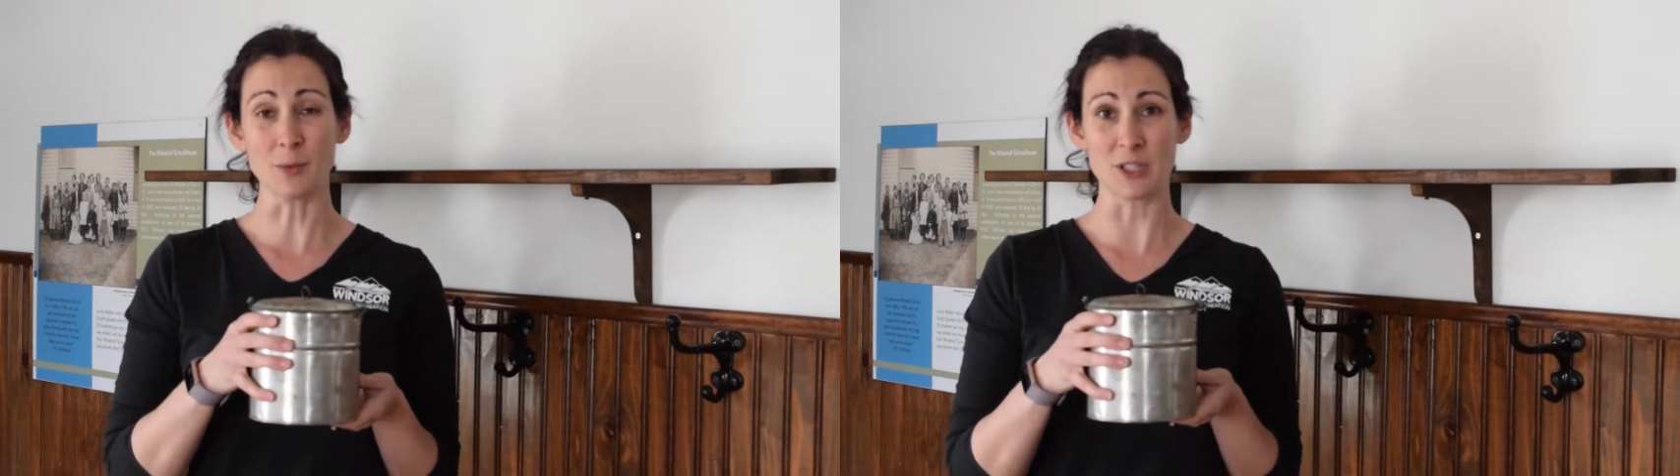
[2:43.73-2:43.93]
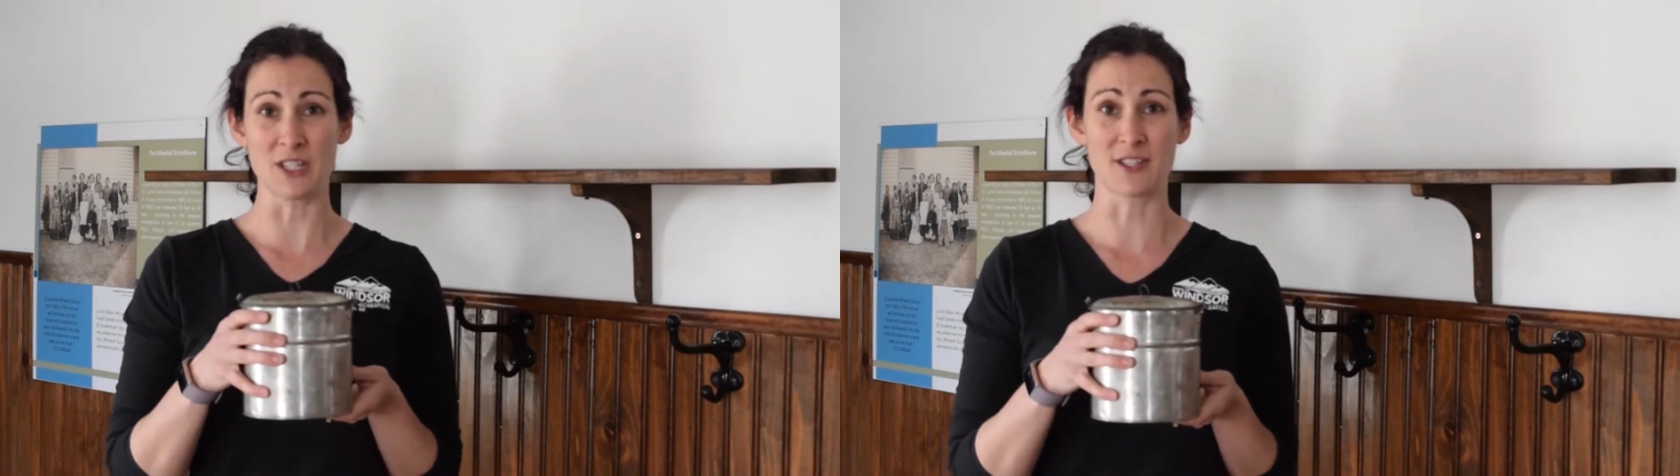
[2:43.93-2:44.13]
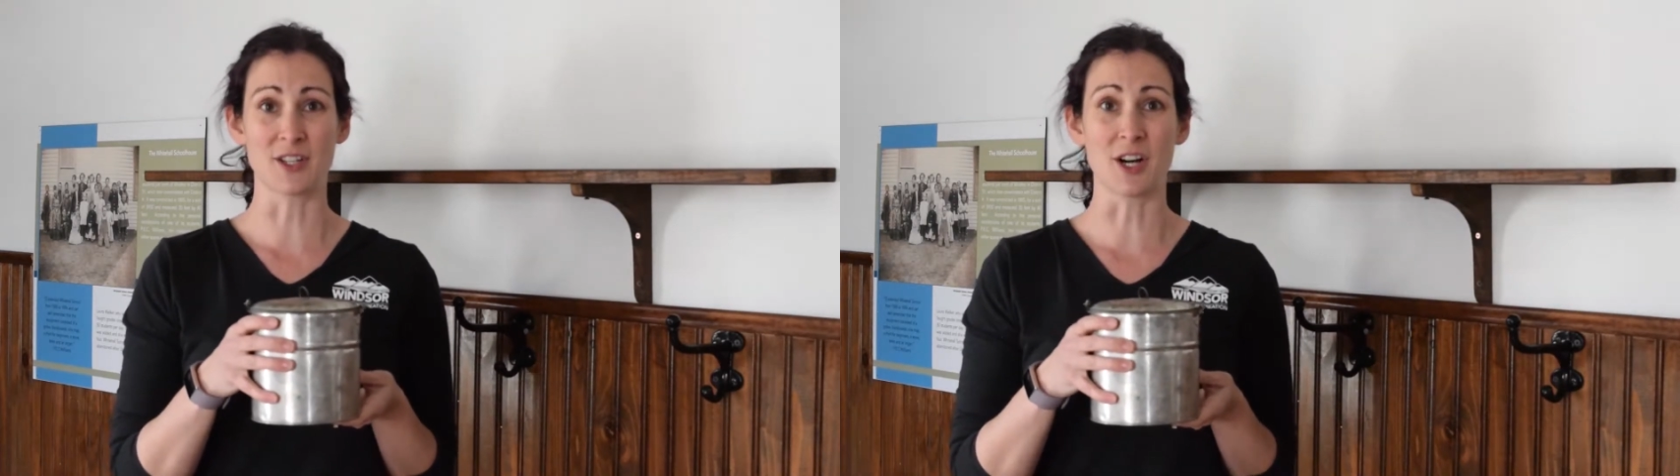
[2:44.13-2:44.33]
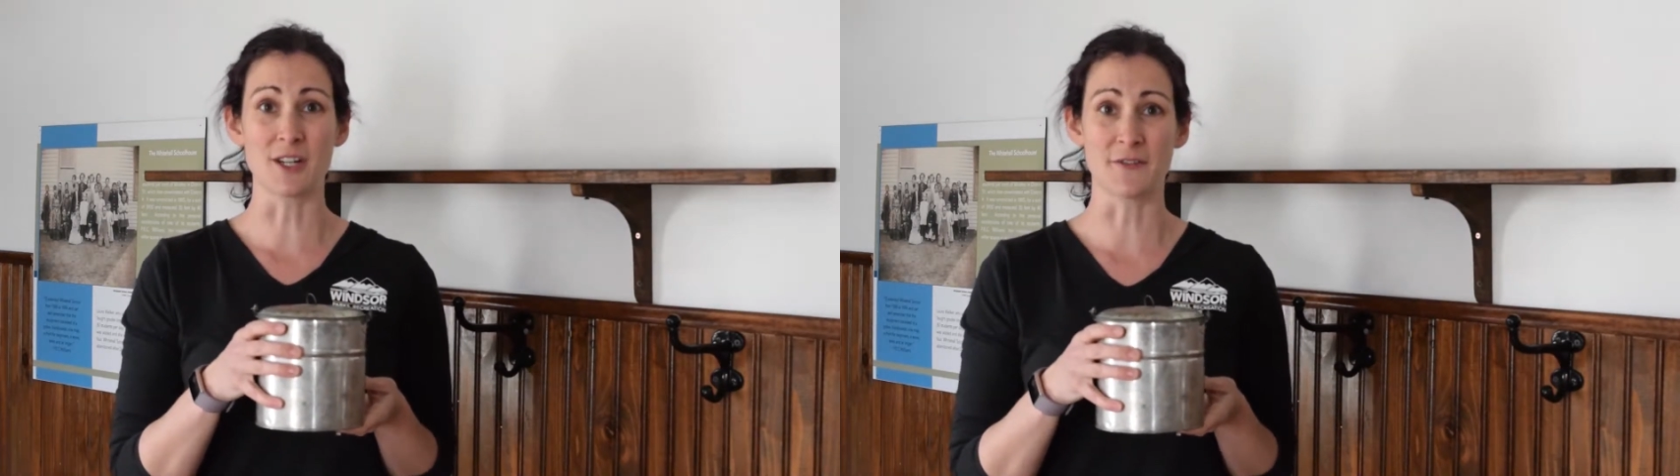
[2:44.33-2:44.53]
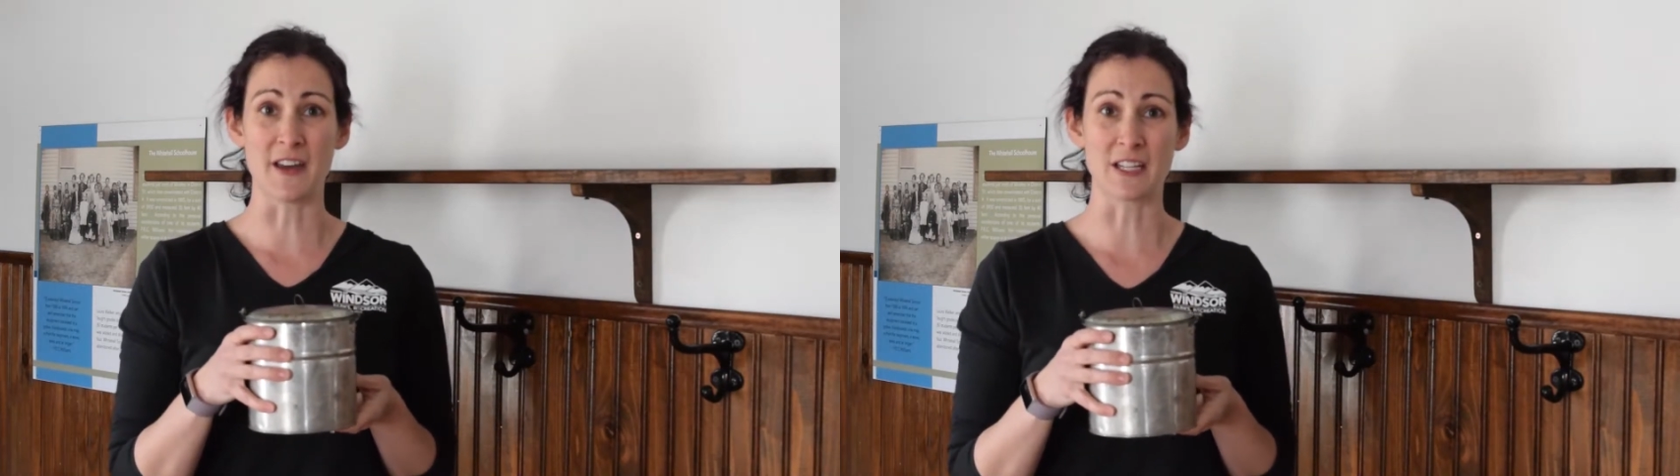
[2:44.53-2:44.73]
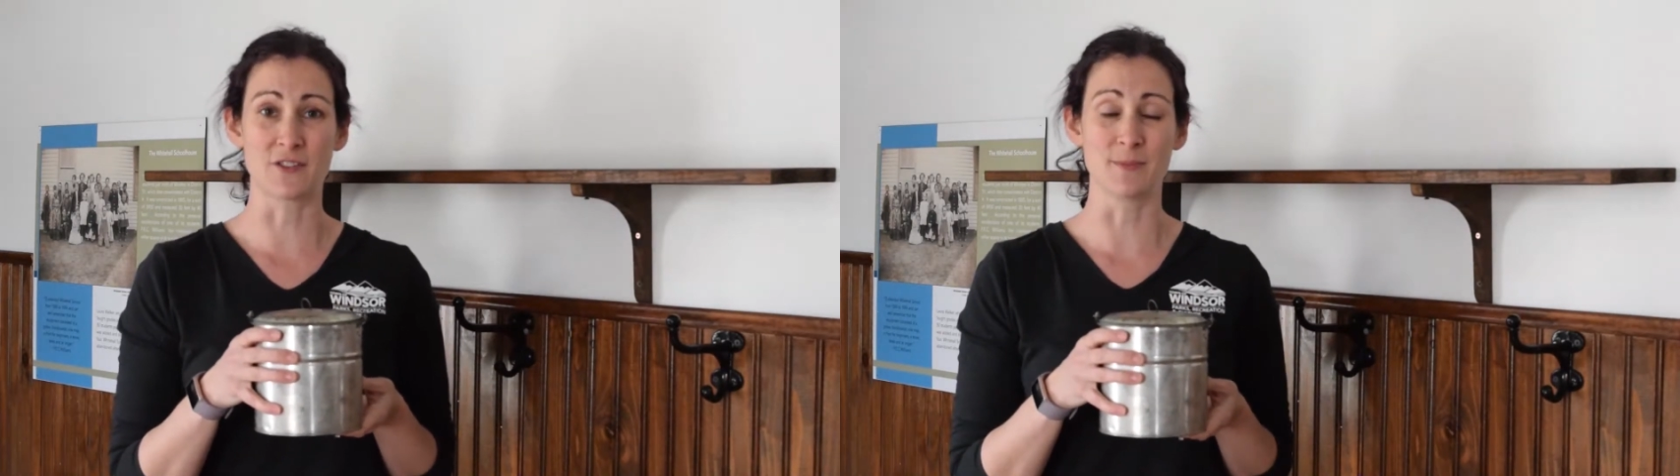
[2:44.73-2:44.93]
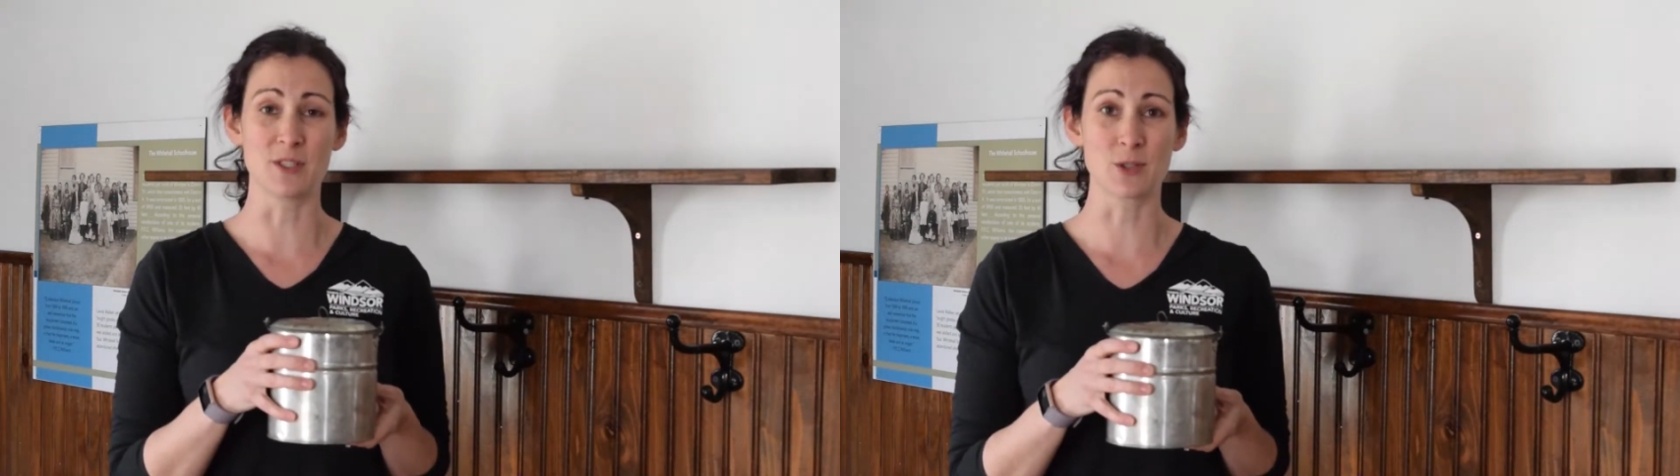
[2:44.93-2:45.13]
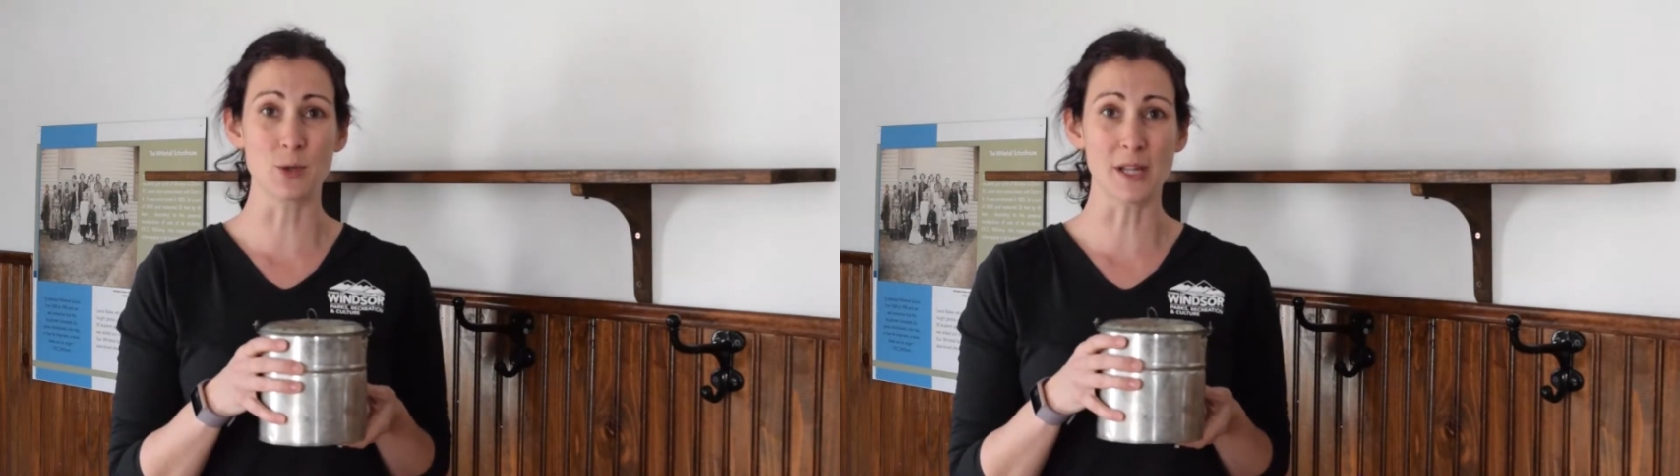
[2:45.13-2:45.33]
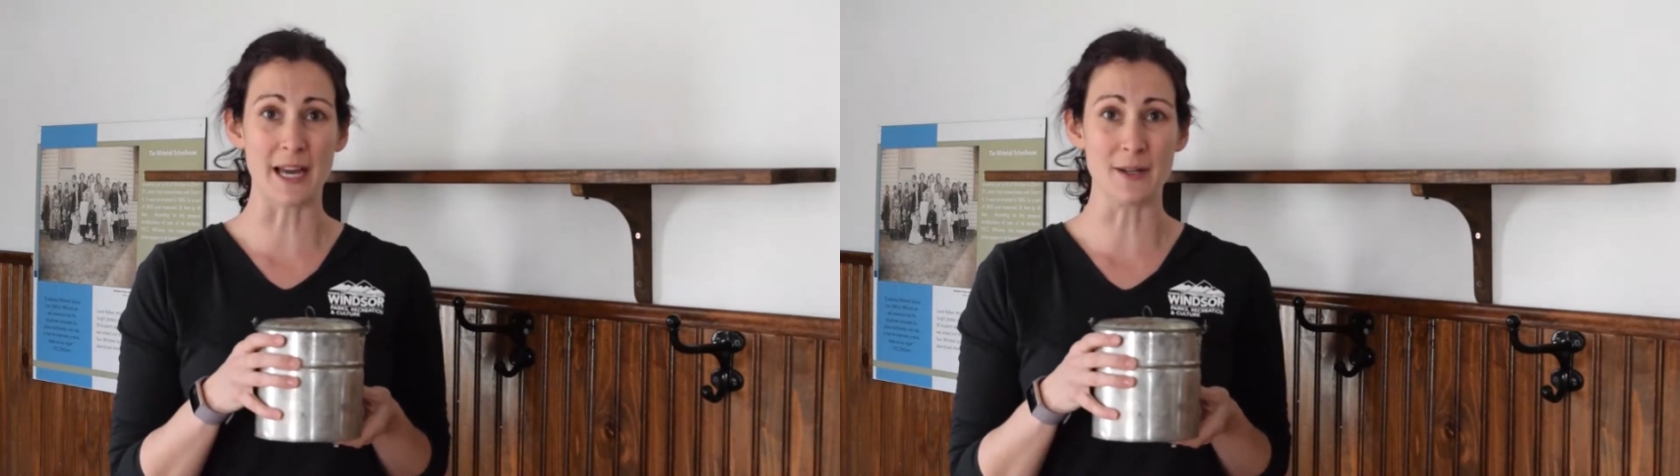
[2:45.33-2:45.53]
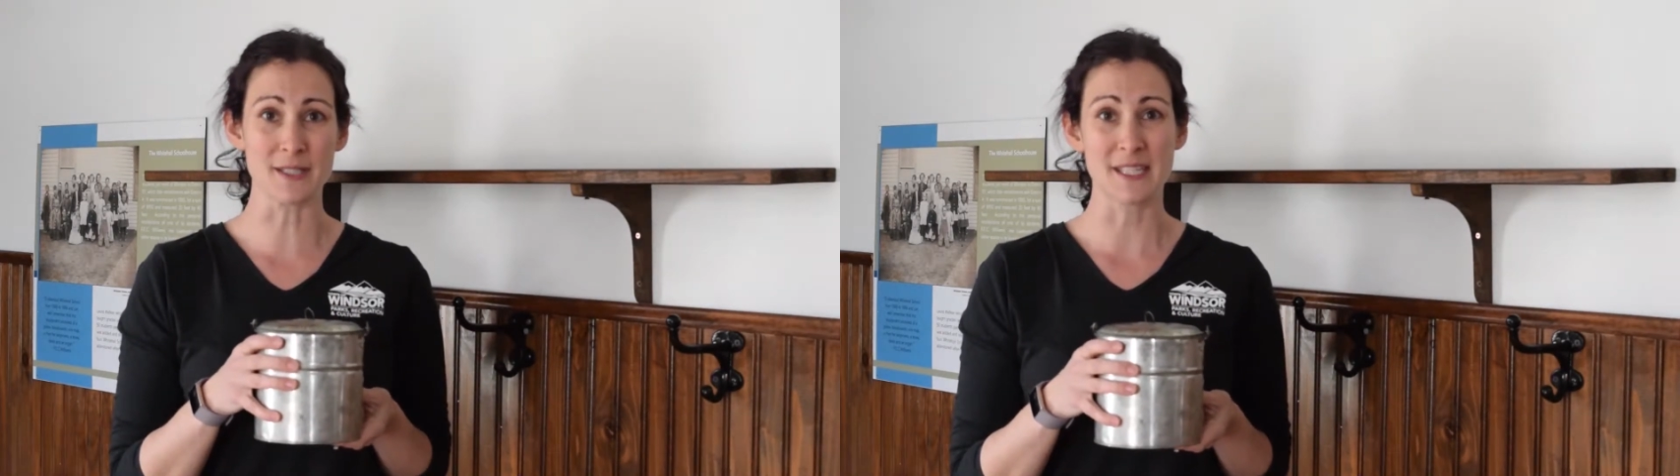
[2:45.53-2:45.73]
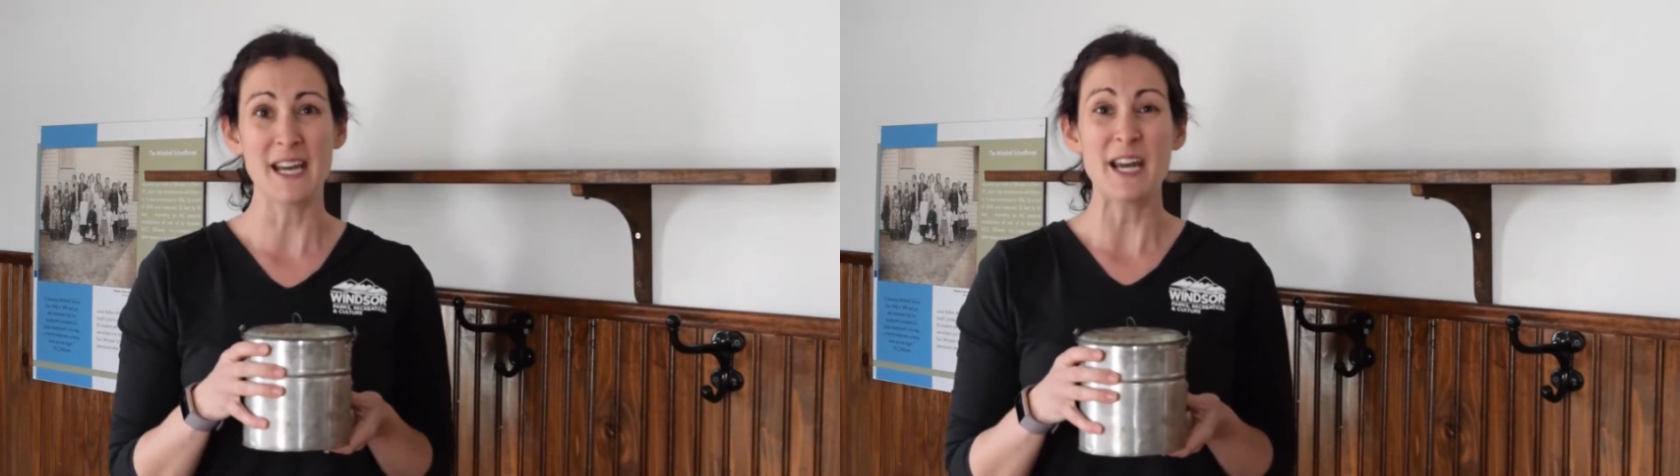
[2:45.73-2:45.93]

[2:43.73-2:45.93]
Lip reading: which is our artifact from the schoolhouse,